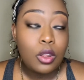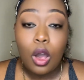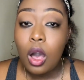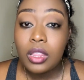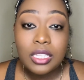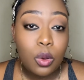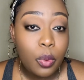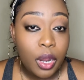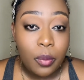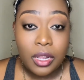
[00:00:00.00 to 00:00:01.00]
how does it
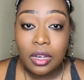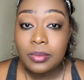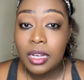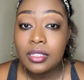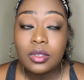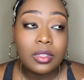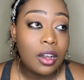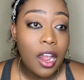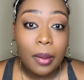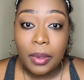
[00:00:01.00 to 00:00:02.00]
work when it comes down to the
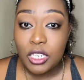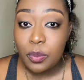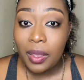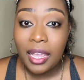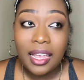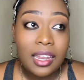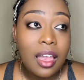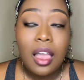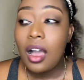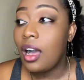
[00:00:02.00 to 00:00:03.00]
garbage bin?
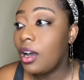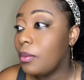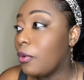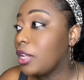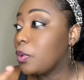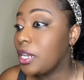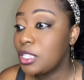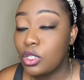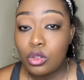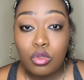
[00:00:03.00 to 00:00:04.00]
What do I need to
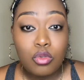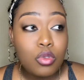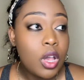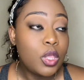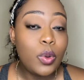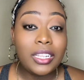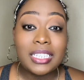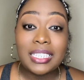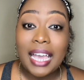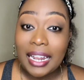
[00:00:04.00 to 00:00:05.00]
do? Do I need to
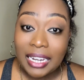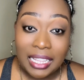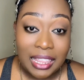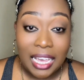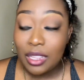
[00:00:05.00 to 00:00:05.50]
sign anything?